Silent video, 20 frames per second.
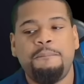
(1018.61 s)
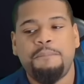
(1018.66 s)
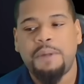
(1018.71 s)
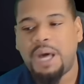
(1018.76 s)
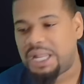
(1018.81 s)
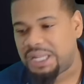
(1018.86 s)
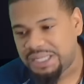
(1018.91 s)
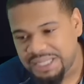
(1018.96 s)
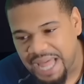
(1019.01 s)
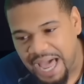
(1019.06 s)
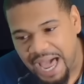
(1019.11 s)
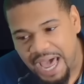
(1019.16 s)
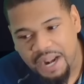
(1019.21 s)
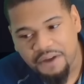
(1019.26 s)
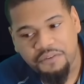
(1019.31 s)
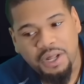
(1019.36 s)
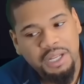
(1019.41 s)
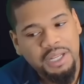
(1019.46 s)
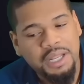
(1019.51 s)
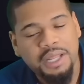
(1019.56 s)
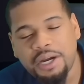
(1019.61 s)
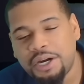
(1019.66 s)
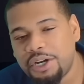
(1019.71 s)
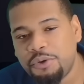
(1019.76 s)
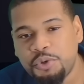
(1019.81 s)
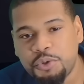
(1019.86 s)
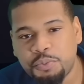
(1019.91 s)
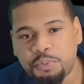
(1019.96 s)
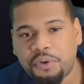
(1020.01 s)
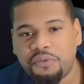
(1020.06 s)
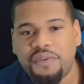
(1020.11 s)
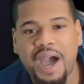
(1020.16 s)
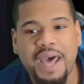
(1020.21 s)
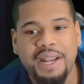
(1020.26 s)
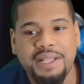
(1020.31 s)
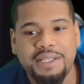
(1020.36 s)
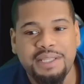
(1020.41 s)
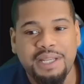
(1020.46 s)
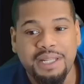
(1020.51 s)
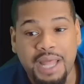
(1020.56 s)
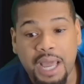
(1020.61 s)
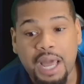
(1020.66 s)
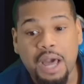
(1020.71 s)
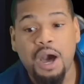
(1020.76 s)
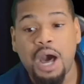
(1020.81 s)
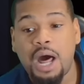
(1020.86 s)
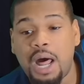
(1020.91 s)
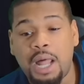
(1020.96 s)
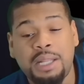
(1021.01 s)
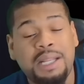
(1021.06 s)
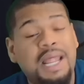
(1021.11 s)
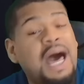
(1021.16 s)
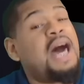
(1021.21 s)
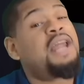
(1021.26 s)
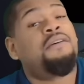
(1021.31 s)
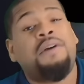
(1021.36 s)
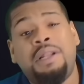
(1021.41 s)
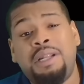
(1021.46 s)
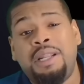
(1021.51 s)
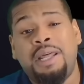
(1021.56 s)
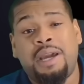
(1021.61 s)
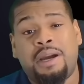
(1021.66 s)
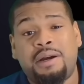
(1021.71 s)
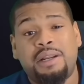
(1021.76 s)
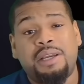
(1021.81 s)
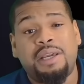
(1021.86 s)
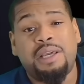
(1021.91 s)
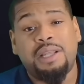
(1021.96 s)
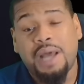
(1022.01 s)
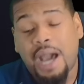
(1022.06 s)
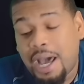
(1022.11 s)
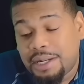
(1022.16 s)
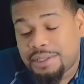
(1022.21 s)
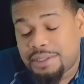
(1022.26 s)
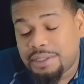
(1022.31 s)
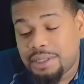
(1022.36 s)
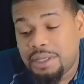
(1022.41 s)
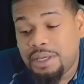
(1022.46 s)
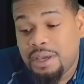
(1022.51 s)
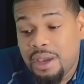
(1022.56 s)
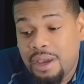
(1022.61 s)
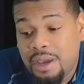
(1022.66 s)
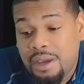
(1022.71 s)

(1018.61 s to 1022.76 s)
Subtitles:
a lot of clarity was provided today, like a lot of clarity. And honestly,